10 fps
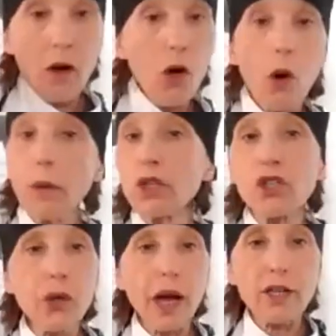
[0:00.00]
Oh, I wish
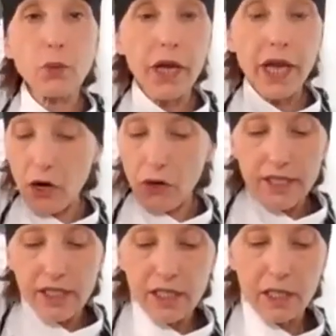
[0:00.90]
you guys were here.
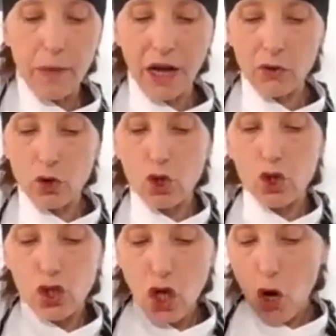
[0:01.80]
It smells
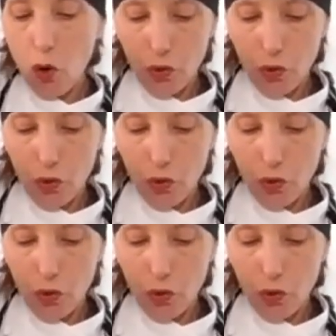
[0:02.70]
so